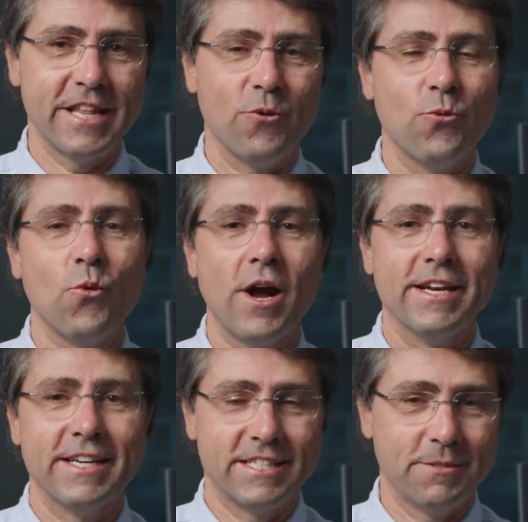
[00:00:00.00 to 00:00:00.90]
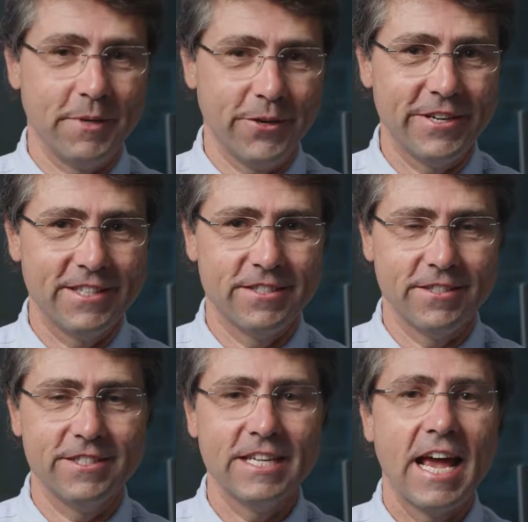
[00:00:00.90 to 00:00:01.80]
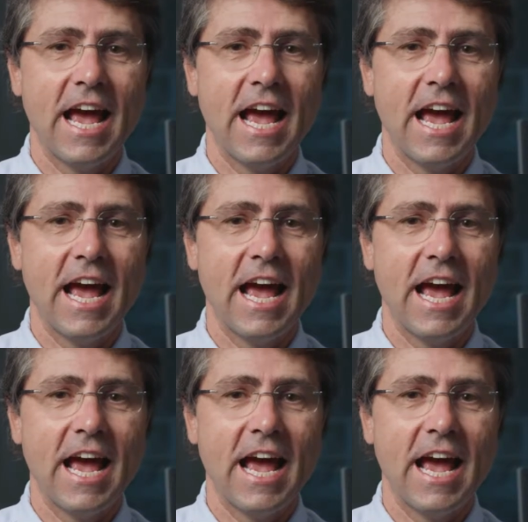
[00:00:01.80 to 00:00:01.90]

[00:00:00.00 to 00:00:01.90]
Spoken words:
that one experiences